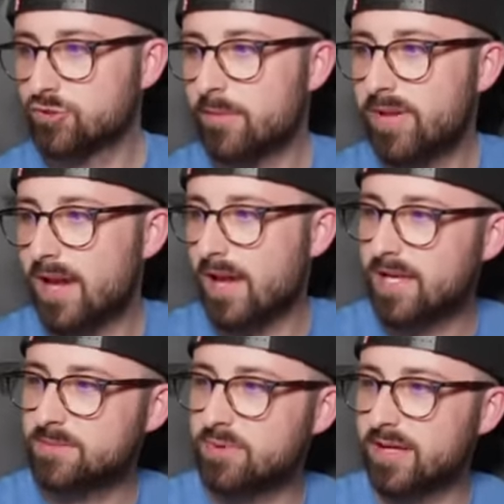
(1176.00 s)

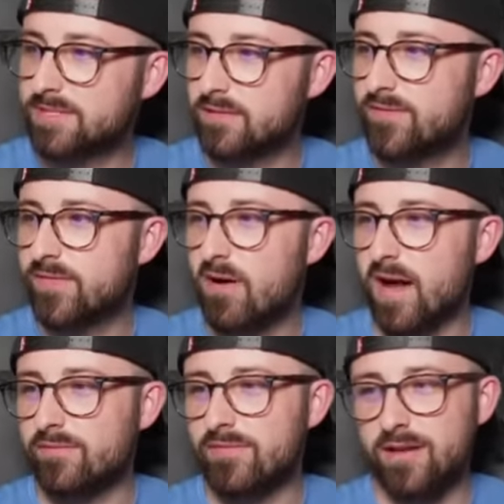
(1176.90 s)
Trippier, he's predicted at
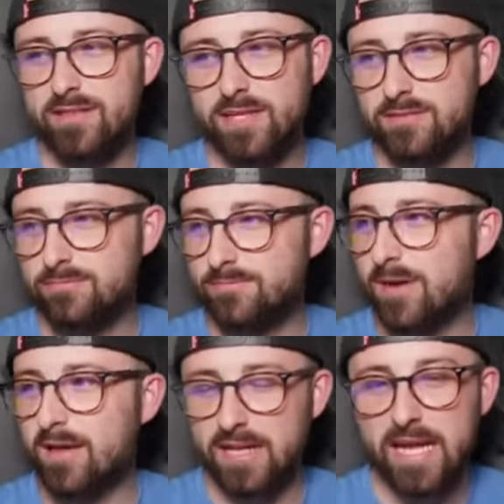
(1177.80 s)
5. I
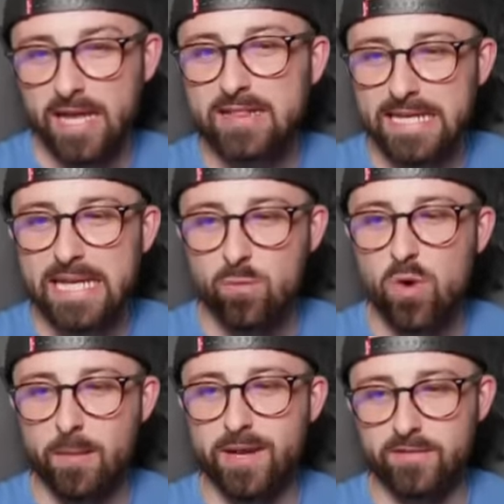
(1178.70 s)
think he
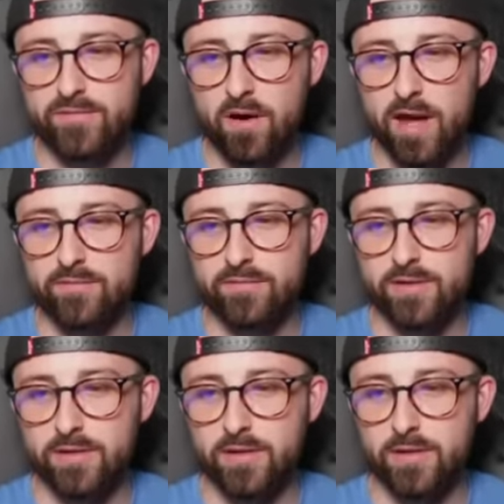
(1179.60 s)
will come in at 5.